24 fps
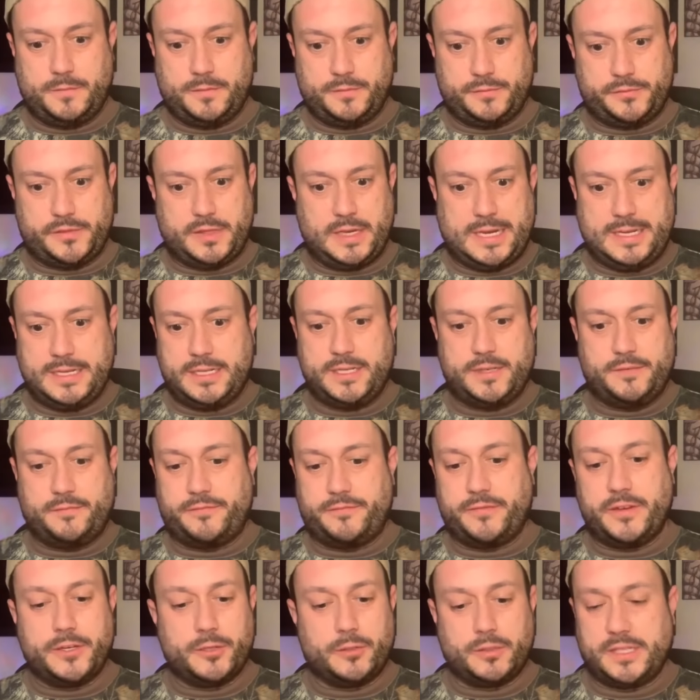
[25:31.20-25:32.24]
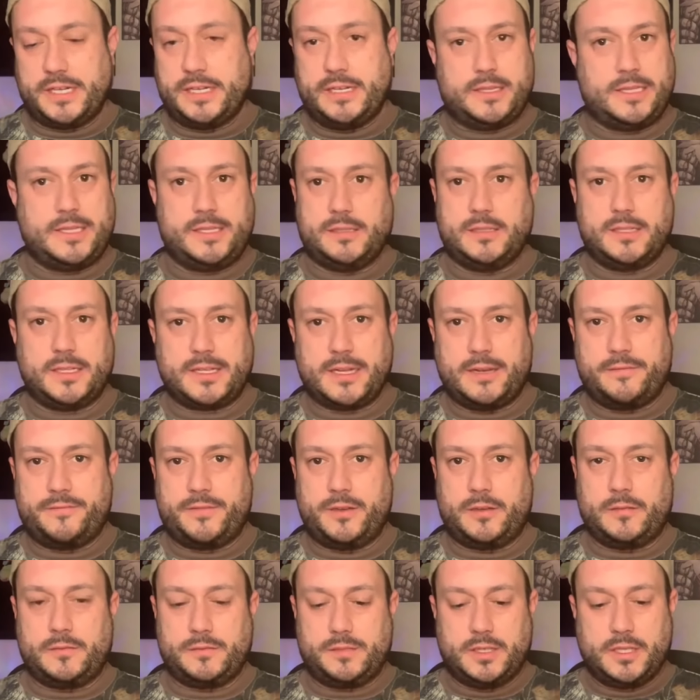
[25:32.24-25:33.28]
I didn't feel anything like I
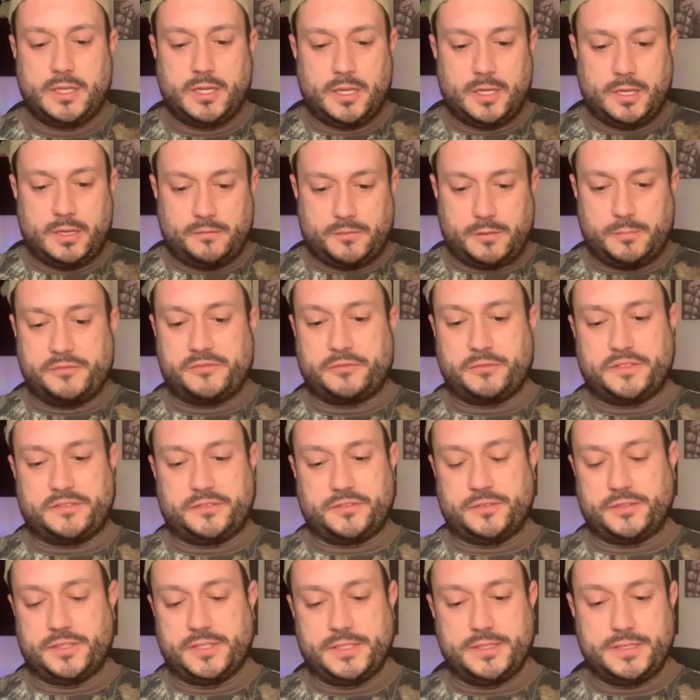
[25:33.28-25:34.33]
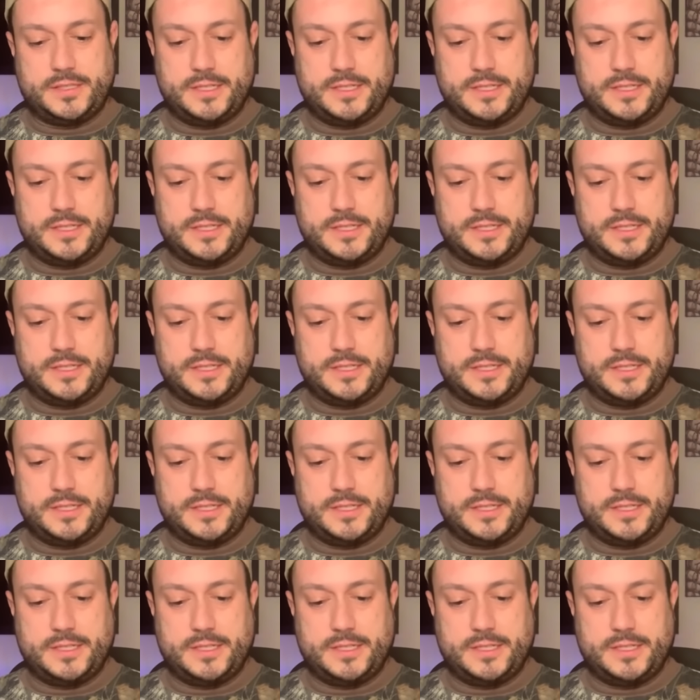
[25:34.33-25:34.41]
felt from Switzerland,